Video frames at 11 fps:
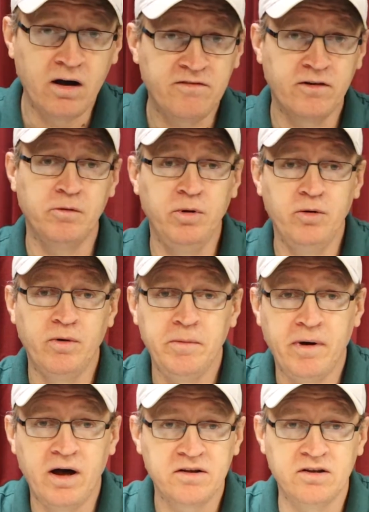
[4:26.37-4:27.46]
offer a Blu-ray
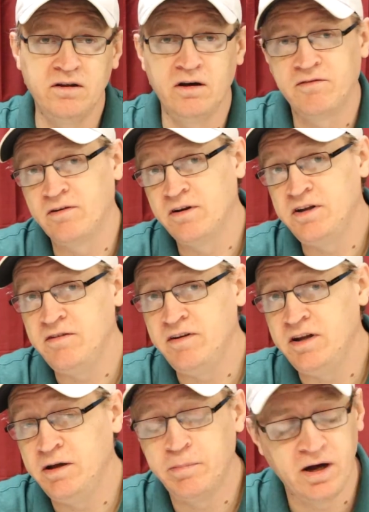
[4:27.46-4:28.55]
box and they offer a D
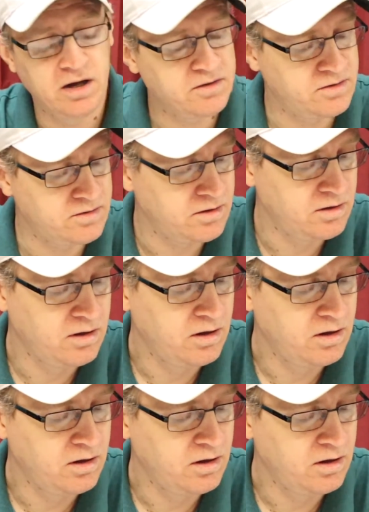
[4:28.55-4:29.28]
V D box.